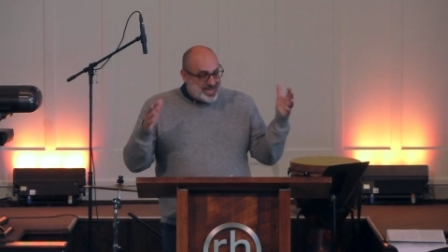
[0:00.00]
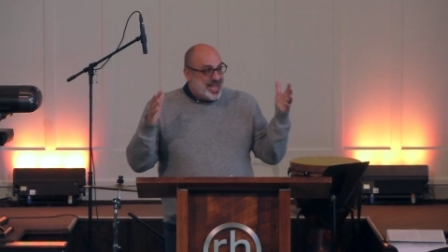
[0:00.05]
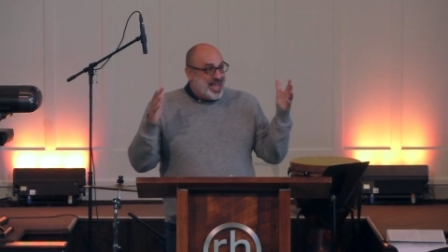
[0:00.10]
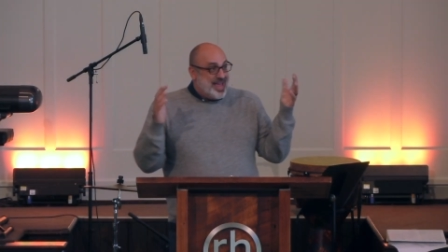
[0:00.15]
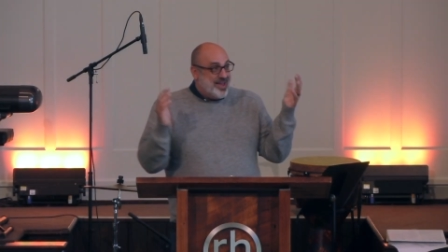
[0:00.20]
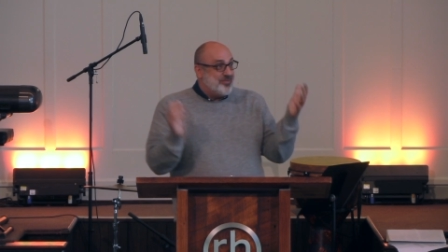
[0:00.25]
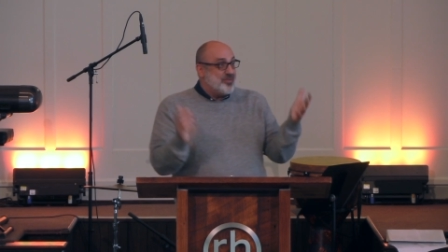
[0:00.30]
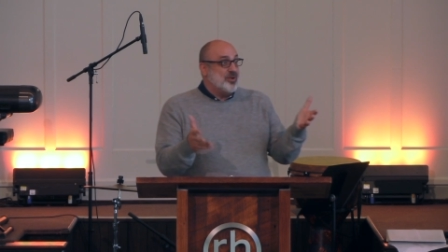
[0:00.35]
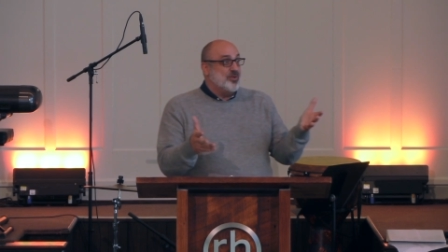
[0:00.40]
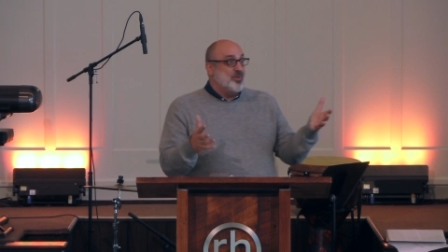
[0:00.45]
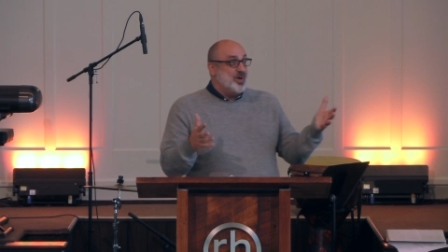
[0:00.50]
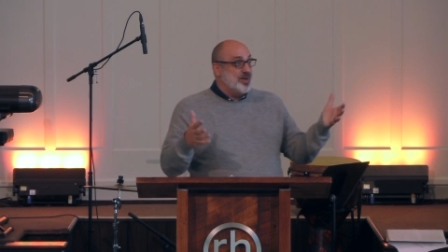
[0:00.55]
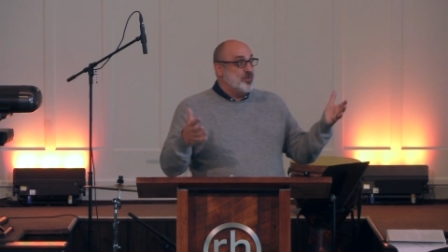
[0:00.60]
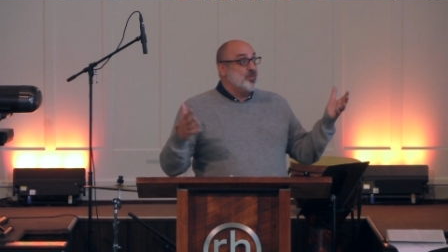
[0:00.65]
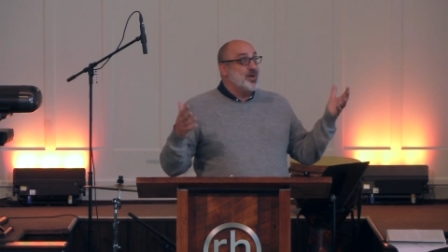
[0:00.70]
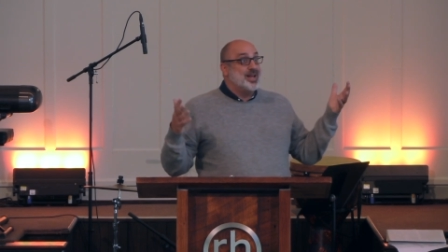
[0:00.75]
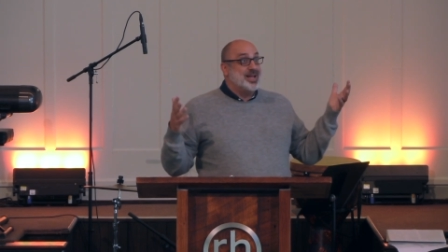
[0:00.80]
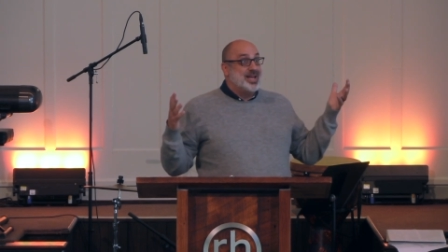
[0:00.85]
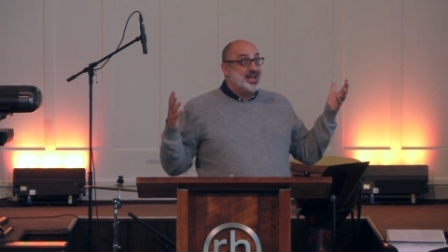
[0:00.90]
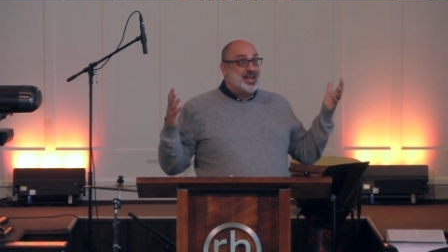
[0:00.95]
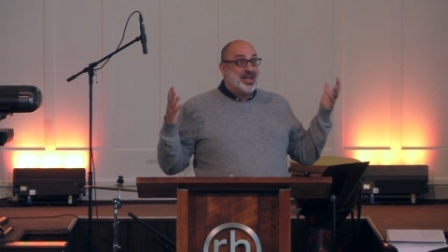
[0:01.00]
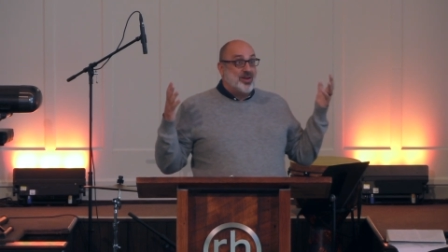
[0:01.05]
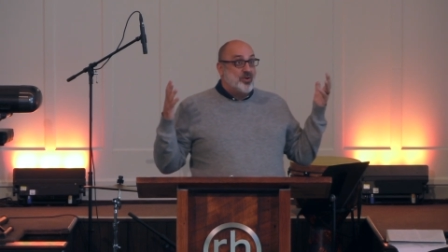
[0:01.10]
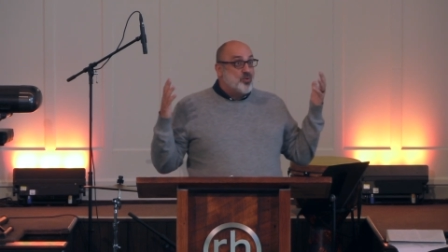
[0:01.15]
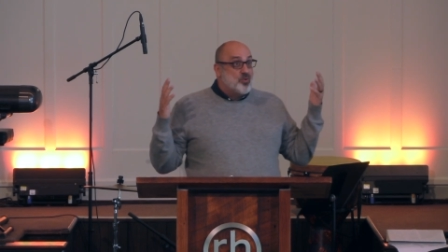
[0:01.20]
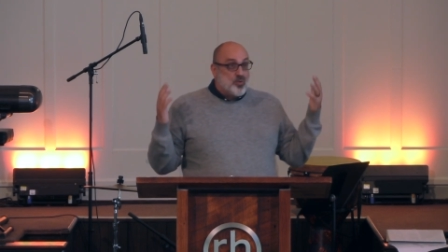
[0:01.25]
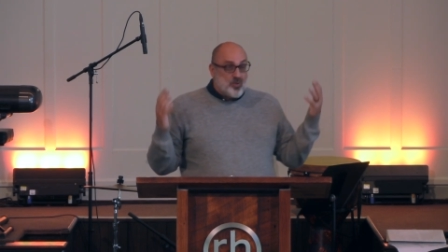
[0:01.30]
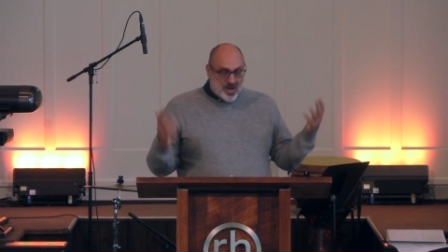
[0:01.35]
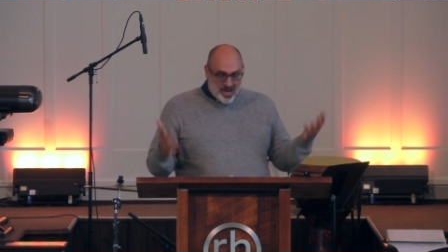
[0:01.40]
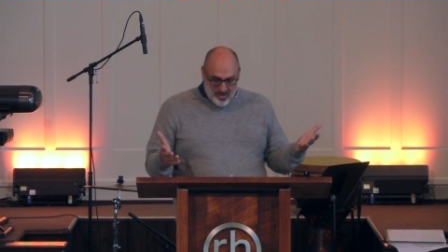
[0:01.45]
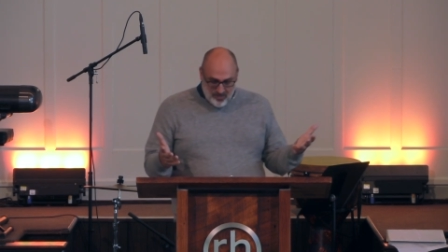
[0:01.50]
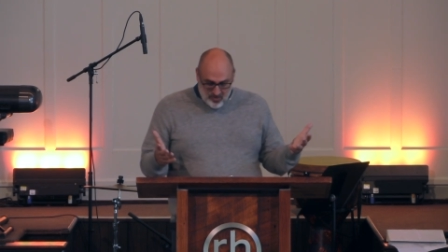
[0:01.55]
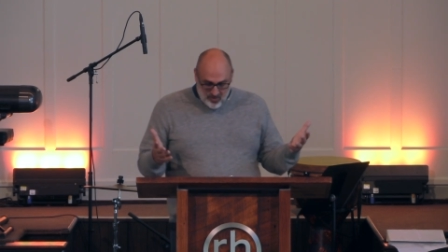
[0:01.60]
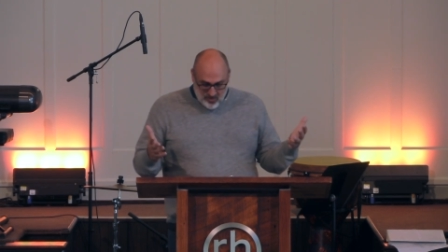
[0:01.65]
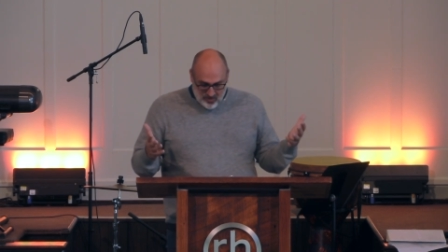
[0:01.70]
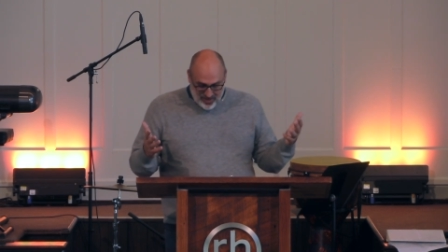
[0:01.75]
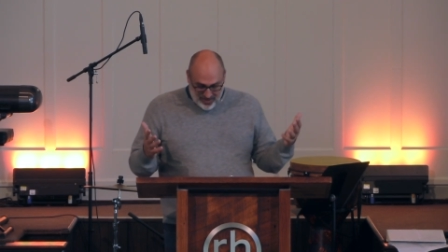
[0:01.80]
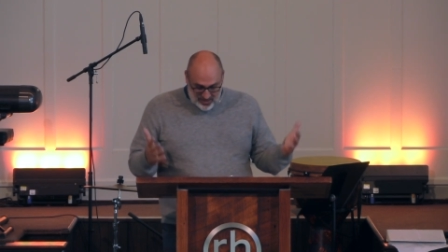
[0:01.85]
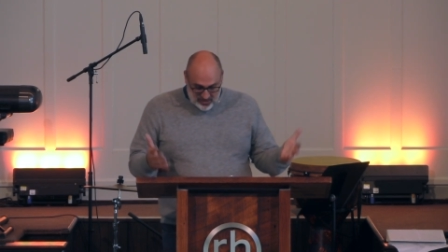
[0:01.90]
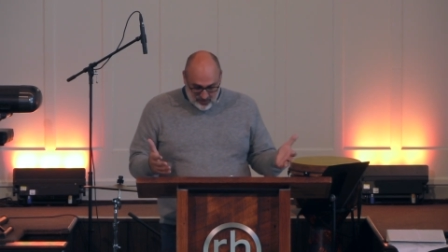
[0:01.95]
everyone what an
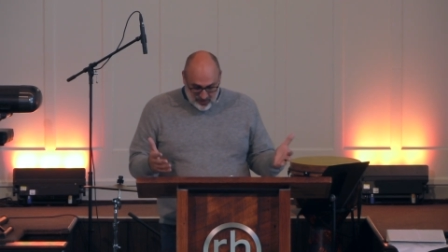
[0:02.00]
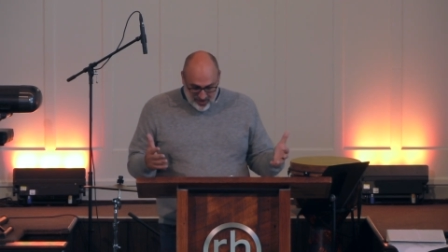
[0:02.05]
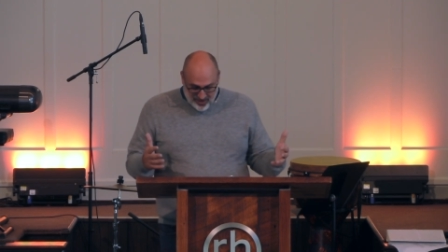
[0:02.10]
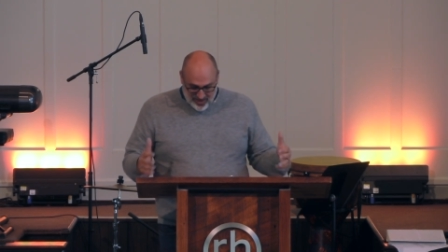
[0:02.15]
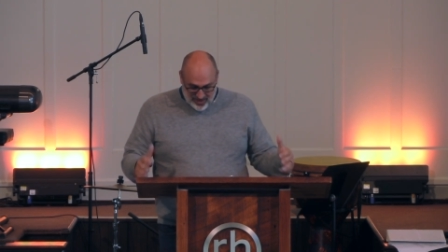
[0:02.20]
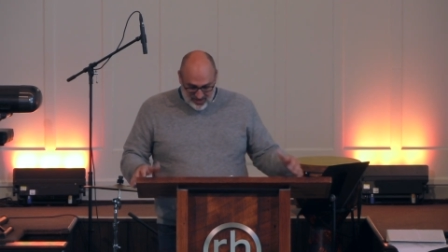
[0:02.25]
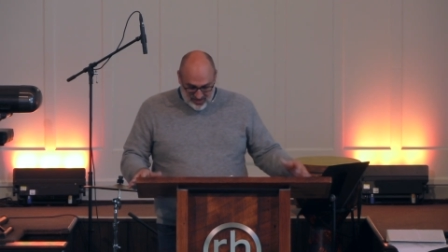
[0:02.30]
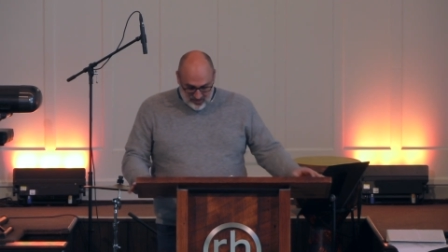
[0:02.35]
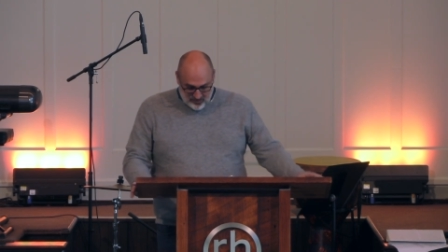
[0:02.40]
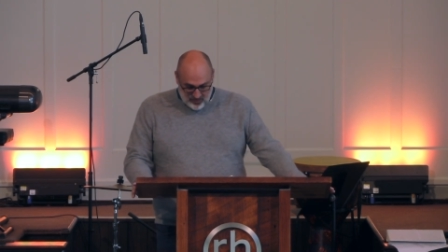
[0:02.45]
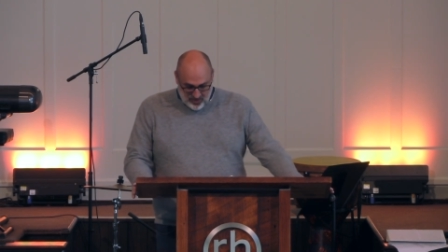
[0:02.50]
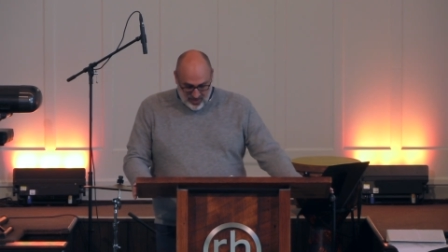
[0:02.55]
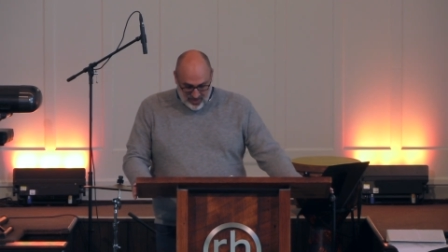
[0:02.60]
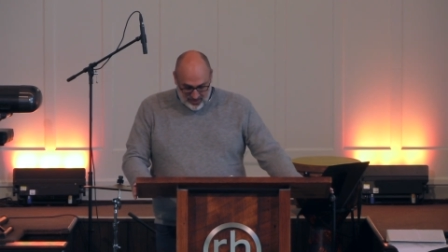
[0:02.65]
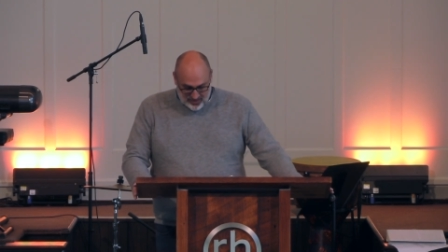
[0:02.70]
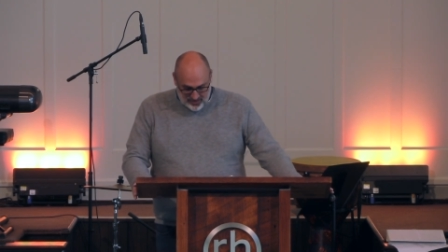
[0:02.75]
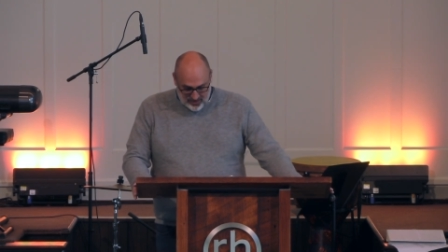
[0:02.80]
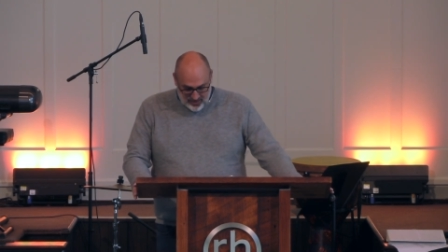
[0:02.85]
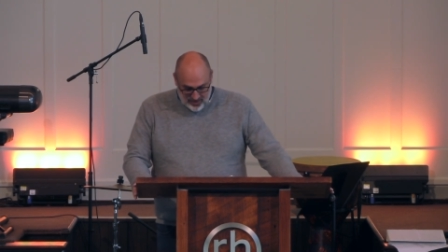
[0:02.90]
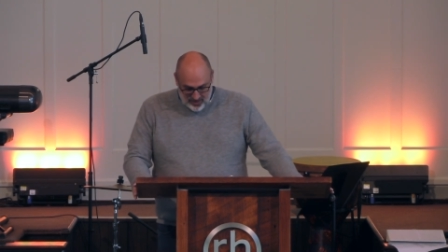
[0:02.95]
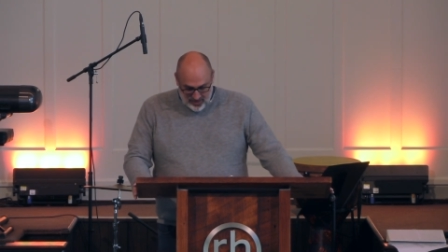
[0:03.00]
incredible experience it was.